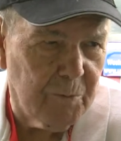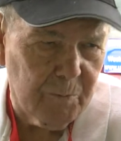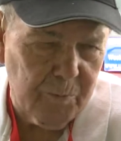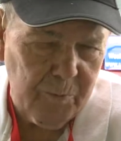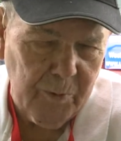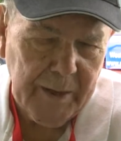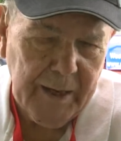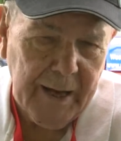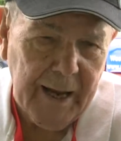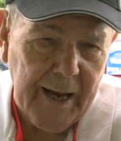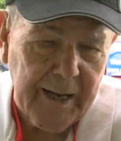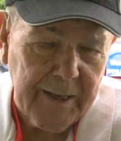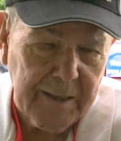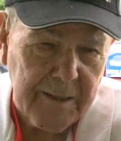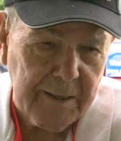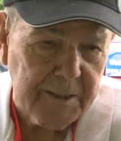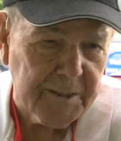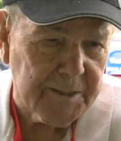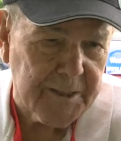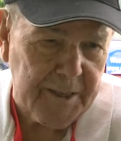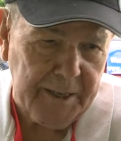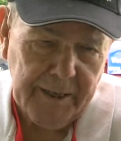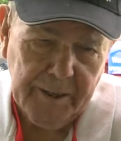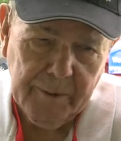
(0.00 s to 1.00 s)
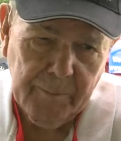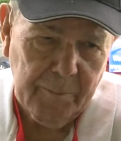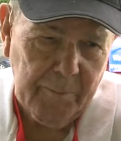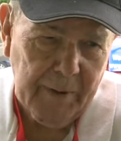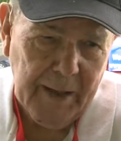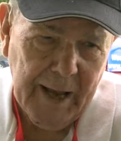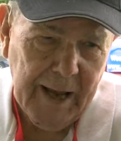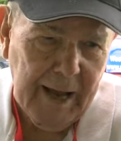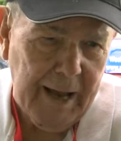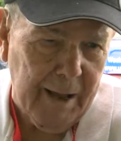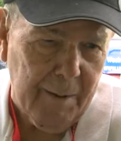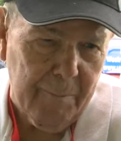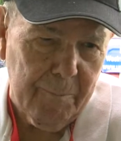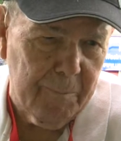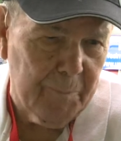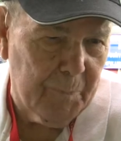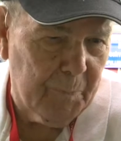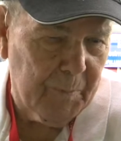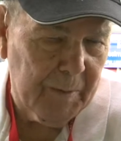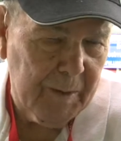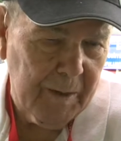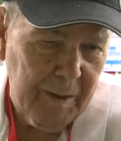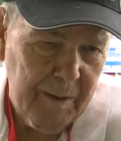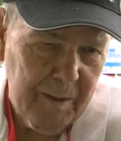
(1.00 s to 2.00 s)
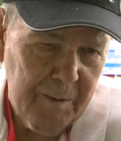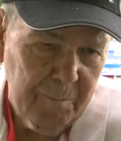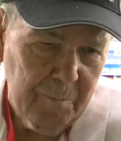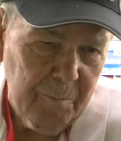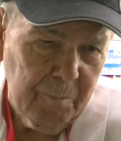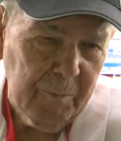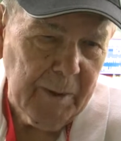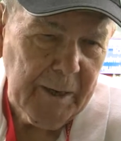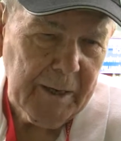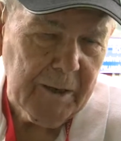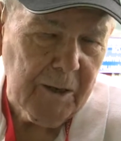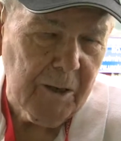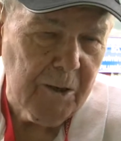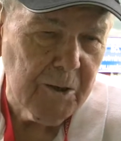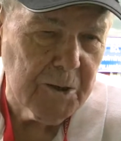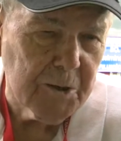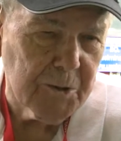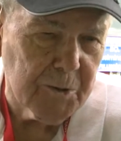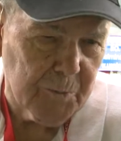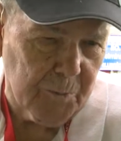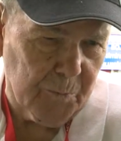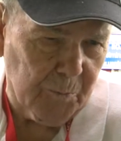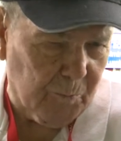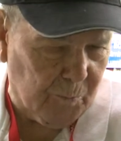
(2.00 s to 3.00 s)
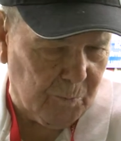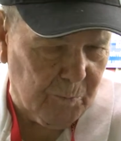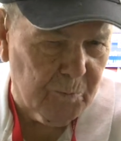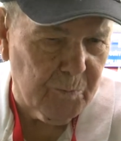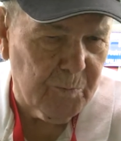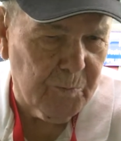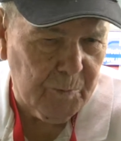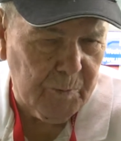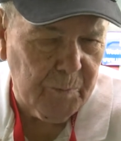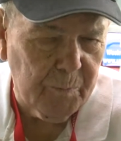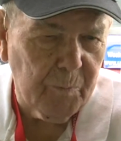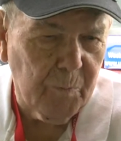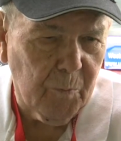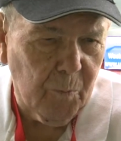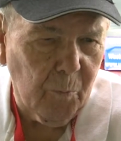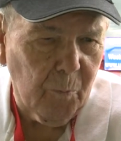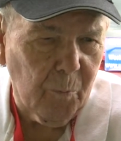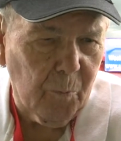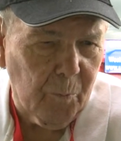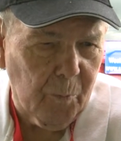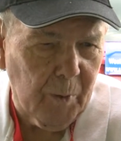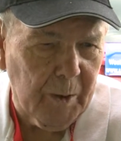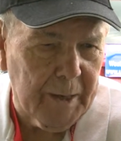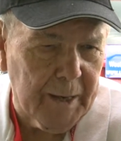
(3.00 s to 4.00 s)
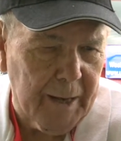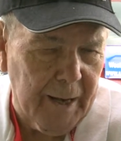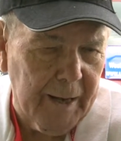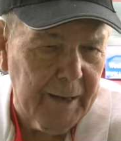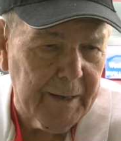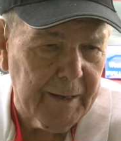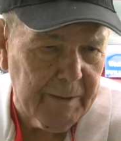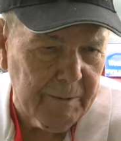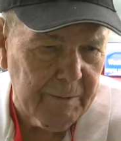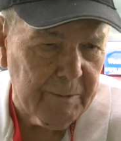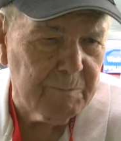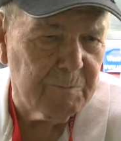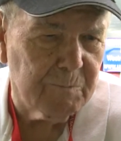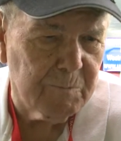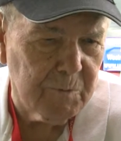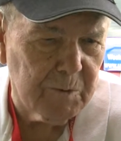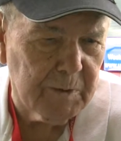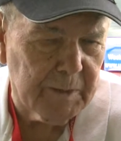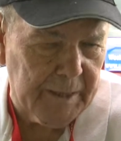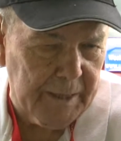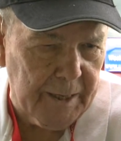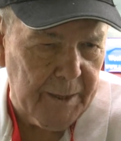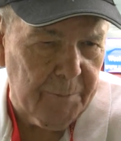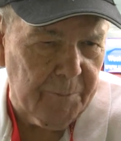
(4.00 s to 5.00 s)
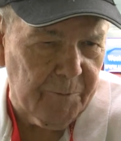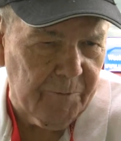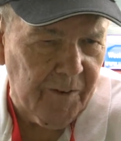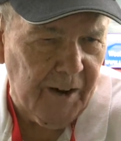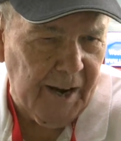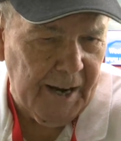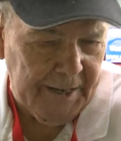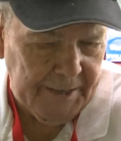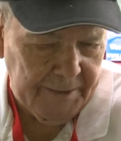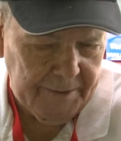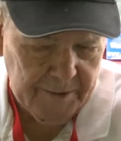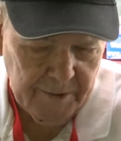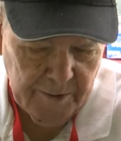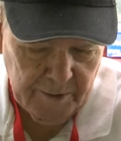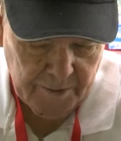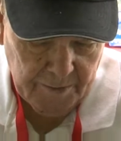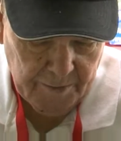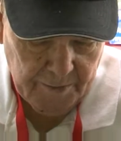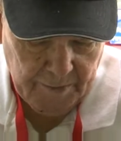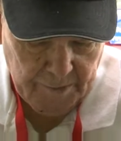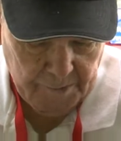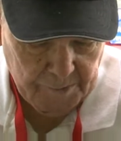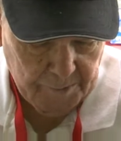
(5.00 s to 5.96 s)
we had to see him die because we had to keep fighting,